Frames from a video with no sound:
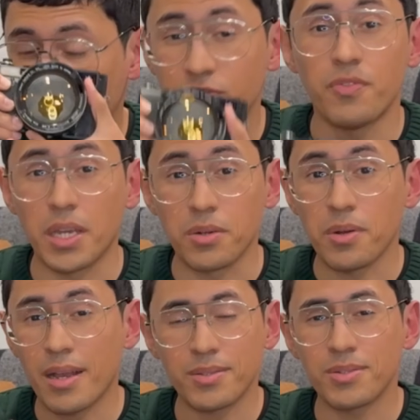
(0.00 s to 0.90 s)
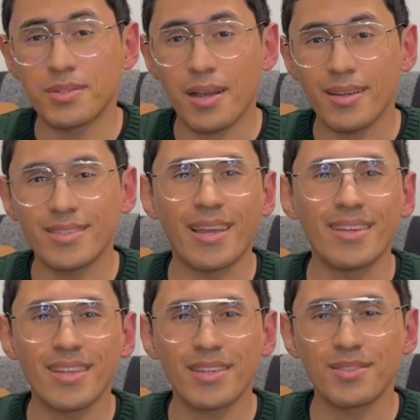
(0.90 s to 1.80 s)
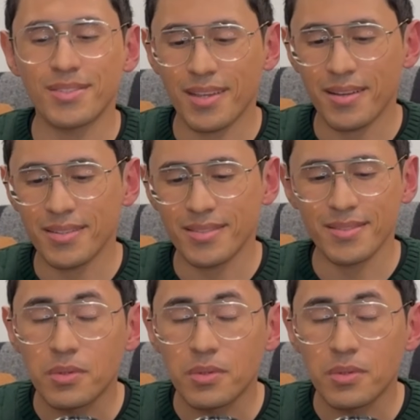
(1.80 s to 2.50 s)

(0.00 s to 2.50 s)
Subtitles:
finger exercise, hand exercise.